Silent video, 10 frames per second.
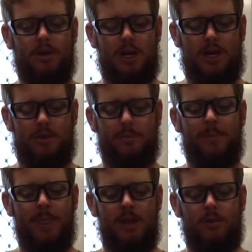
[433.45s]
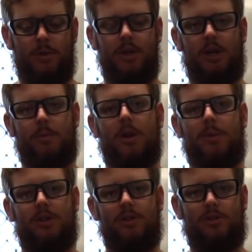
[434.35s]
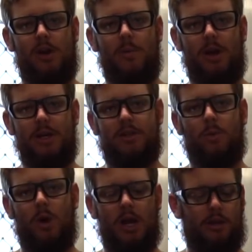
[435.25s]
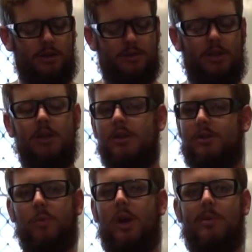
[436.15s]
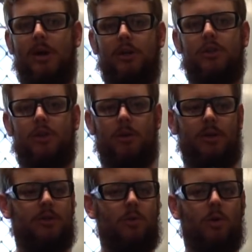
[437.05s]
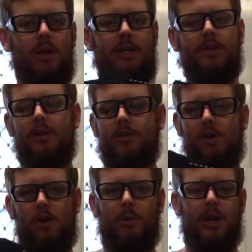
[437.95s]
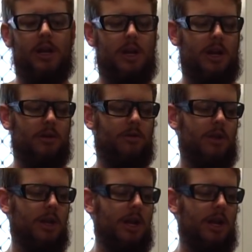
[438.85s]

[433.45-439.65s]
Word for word: Now, one thing I'm going to mention straight away is the weight. This thing doesn't weigh much, so it's quite easy to throw around and handle.